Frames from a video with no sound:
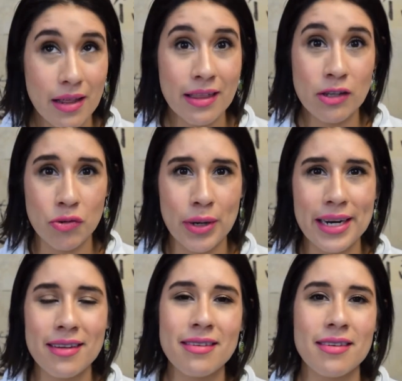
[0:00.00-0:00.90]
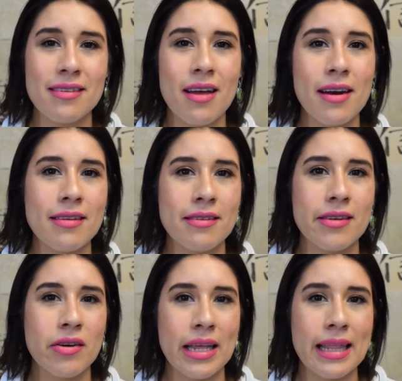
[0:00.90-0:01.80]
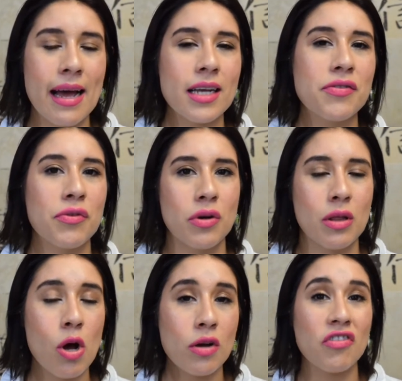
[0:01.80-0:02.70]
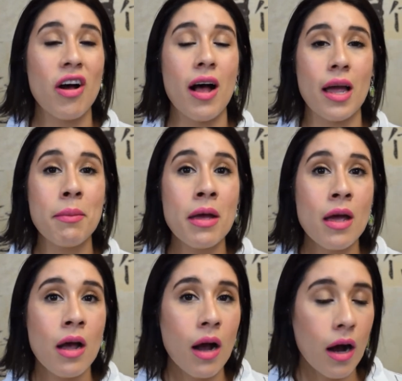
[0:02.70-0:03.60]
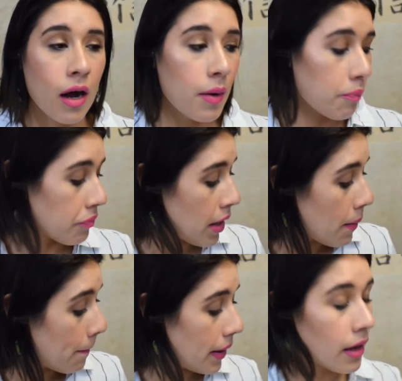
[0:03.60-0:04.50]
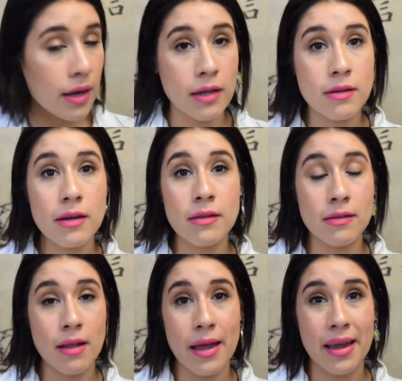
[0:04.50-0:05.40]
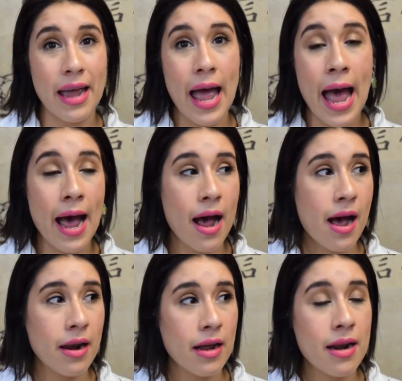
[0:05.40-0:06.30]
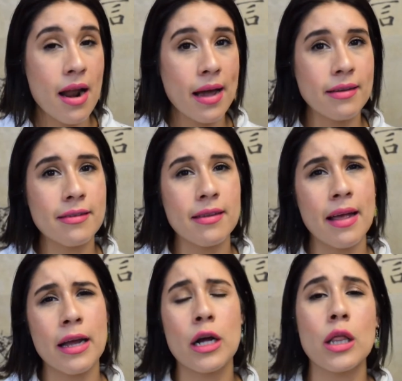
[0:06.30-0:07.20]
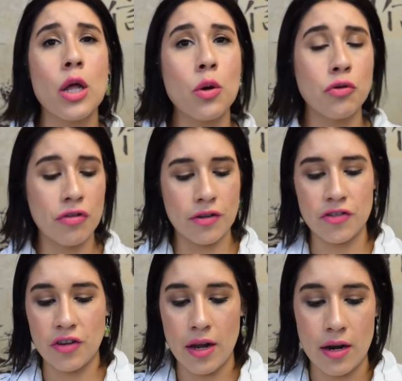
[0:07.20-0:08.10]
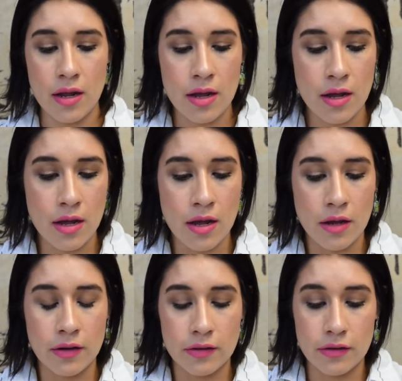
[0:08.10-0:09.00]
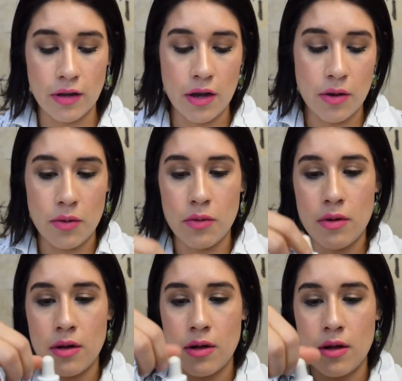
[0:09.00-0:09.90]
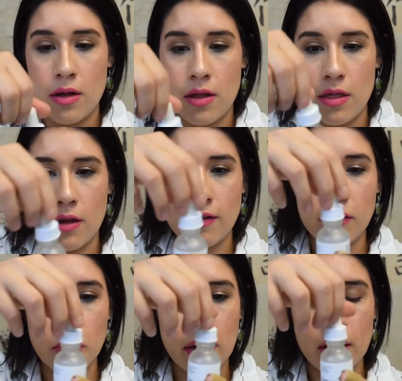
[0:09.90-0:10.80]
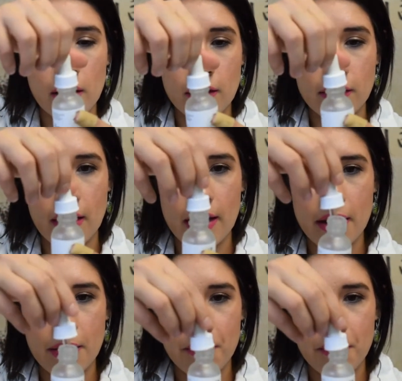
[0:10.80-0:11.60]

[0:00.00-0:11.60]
the dewiness does not necessarily last for a long time. But it does like add a nice like glow to the skin. So this is what it looks like.